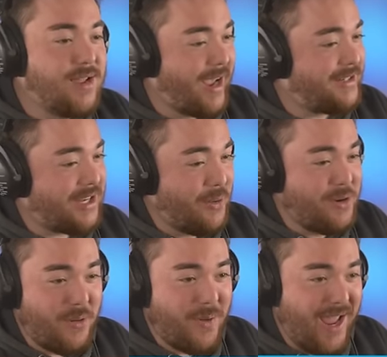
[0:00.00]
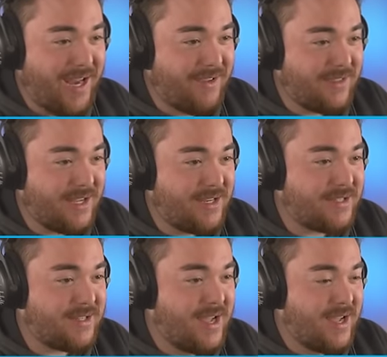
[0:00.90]
I don't know any of
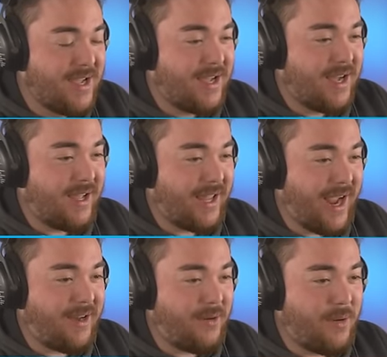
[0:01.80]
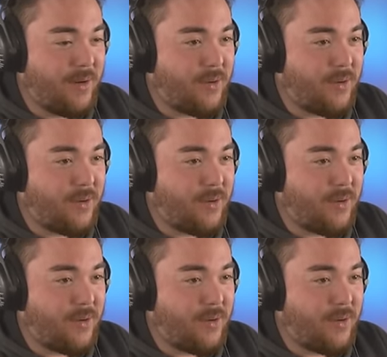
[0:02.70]
these. Uh, like I don't know